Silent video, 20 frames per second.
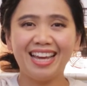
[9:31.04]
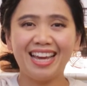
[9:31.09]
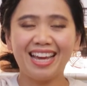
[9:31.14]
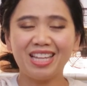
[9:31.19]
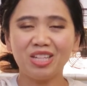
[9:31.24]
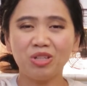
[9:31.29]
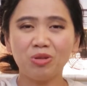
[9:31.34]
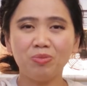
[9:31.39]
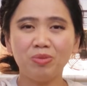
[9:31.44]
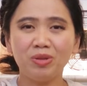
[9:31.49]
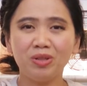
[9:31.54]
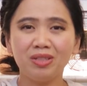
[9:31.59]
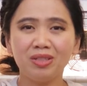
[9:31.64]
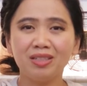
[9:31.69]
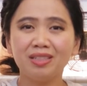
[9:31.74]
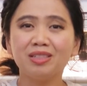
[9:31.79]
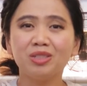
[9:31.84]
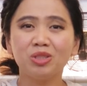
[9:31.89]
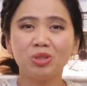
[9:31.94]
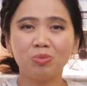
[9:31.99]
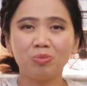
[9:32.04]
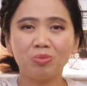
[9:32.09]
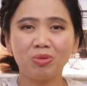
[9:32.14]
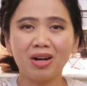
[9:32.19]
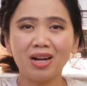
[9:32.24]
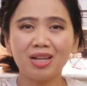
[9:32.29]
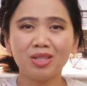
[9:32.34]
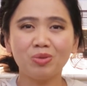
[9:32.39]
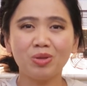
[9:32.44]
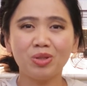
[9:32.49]
and you'll be
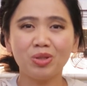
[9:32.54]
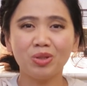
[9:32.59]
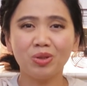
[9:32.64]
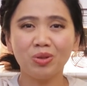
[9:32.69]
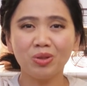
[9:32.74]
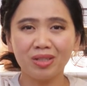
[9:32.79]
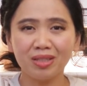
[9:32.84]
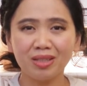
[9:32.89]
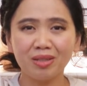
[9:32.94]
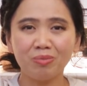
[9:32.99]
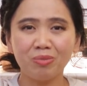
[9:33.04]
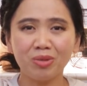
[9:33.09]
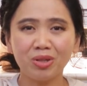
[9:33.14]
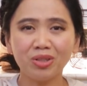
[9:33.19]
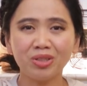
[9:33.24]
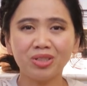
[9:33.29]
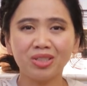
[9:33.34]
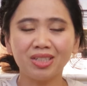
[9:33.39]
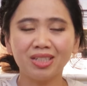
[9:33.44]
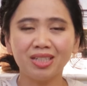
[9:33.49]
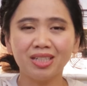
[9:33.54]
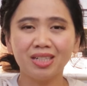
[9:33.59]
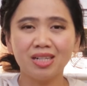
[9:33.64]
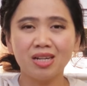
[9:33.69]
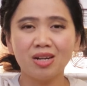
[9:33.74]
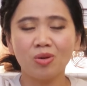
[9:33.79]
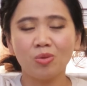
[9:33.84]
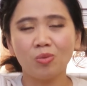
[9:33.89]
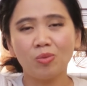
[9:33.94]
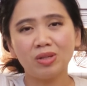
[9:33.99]
surprised when you look in the mirror,
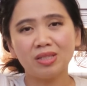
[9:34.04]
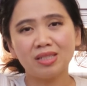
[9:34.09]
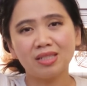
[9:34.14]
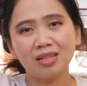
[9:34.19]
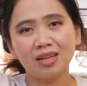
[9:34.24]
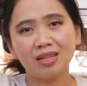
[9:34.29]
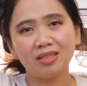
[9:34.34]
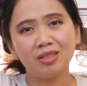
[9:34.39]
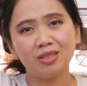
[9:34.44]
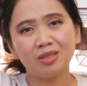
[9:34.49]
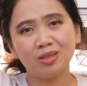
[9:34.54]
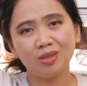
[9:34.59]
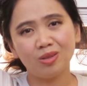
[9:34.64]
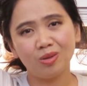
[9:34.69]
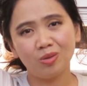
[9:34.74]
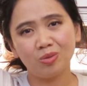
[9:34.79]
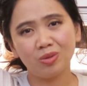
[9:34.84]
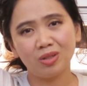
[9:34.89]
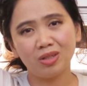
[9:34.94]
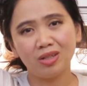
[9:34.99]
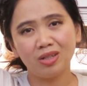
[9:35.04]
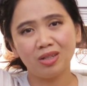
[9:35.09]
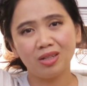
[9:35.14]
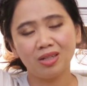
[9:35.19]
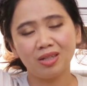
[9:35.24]
one side is lower.